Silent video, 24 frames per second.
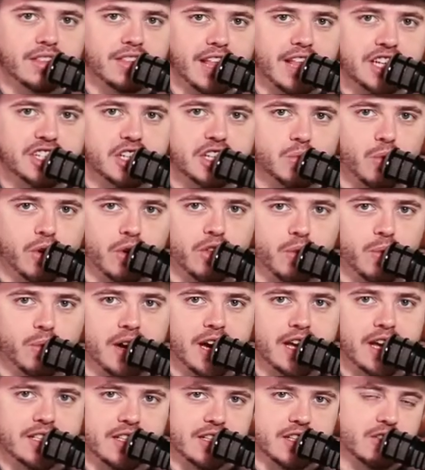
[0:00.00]
That's just one of the
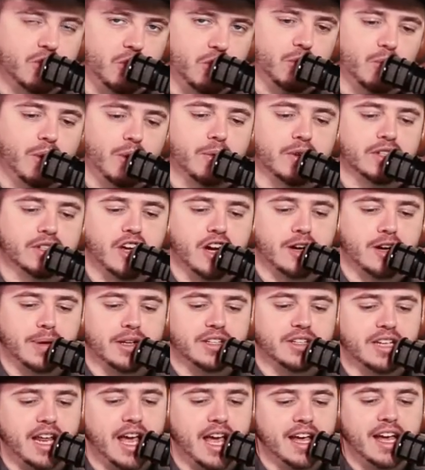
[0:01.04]
ways. It's the only way we're going to talk
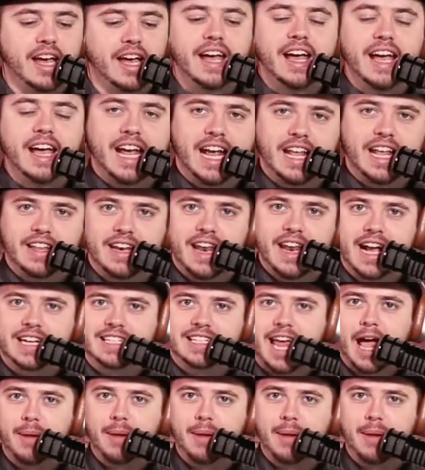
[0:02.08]
about today. In the next